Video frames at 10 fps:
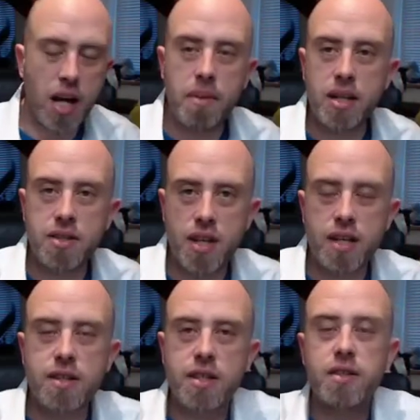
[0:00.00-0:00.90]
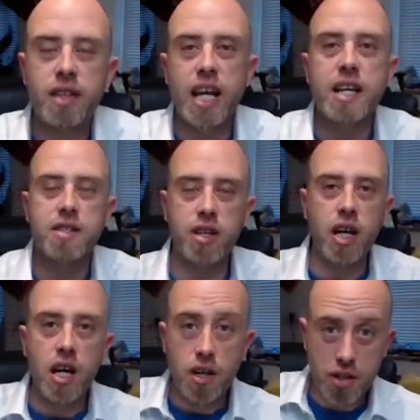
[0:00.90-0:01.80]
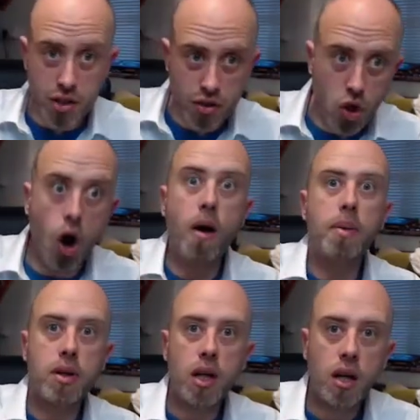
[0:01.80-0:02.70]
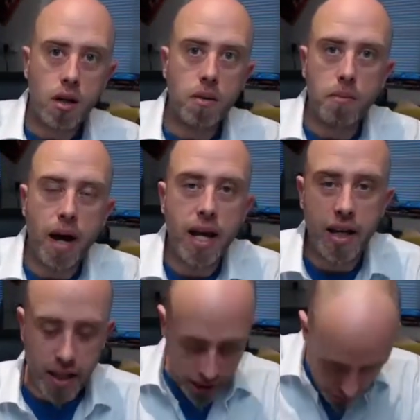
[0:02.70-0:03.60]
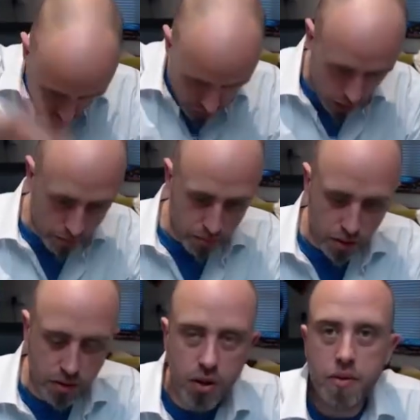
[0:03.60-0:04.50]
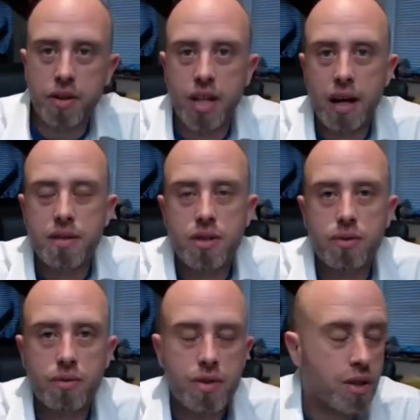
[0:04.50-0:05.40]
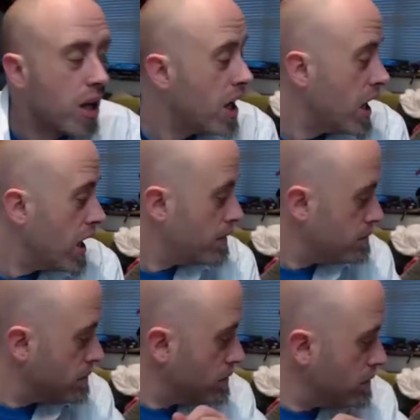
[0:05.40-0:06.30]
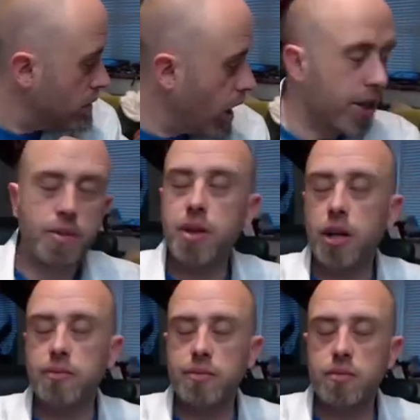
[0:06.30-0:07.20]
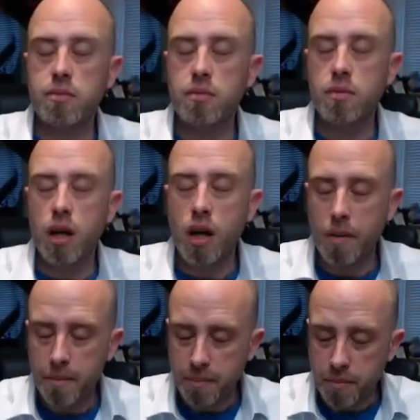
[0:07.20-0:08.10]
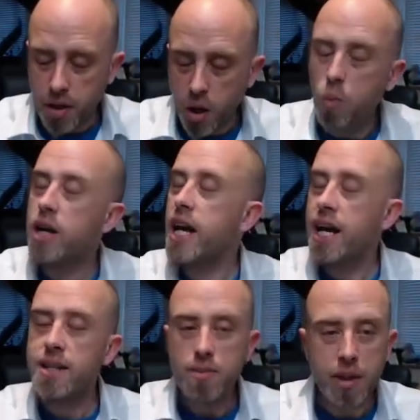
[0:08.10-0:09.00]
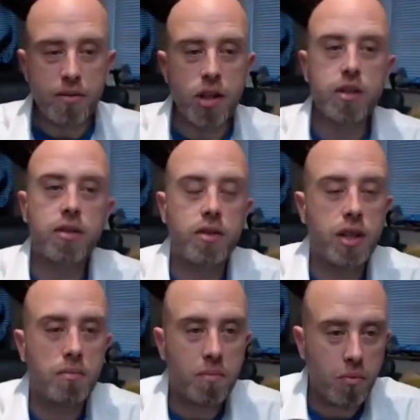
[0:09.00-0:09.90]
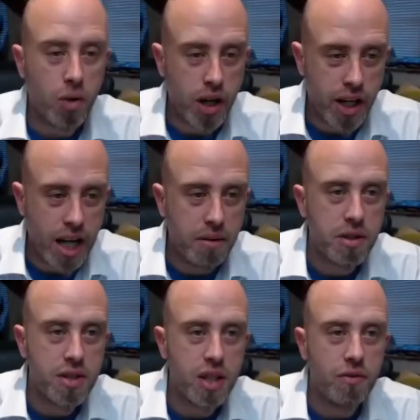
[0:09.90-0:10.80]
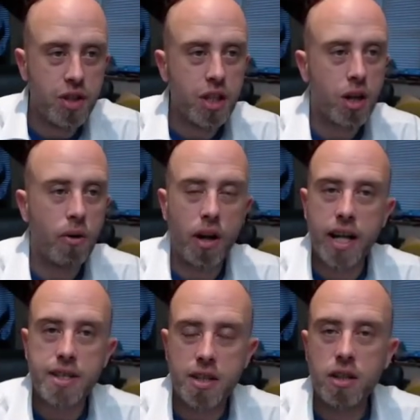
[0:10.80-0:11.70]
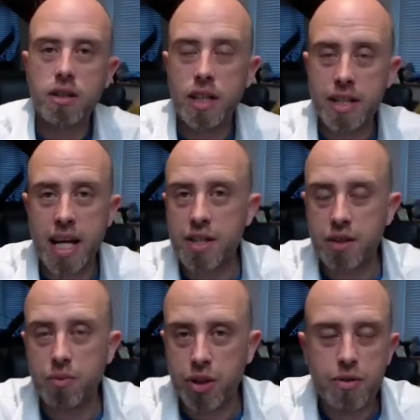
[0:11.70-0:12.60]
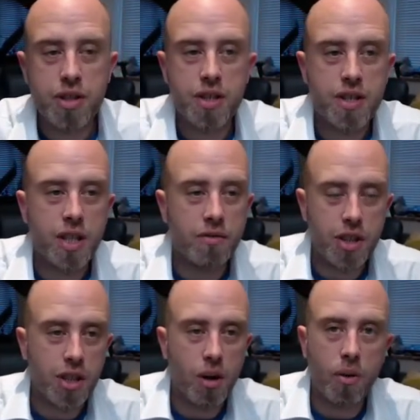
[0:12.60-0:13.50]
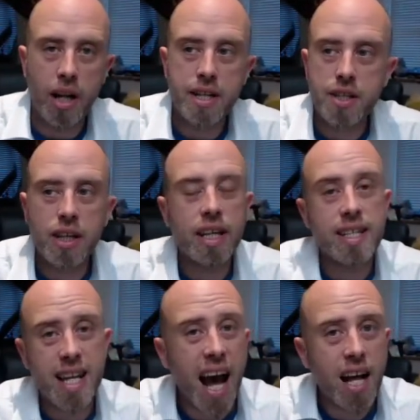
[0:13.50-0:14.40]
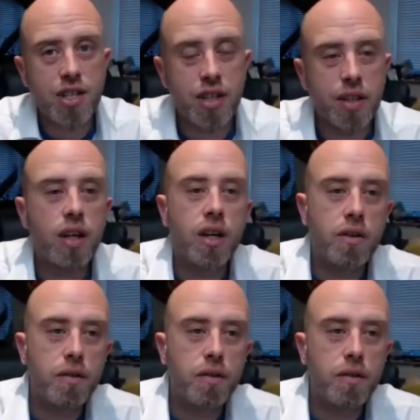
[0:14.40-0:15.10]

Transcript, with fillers: if that makes sense, and get it to stop banking and just going doing death stalls. I don't know. On one hand, we've learned that working out the C of G calculator is actually, well, using the C of G calculator is actually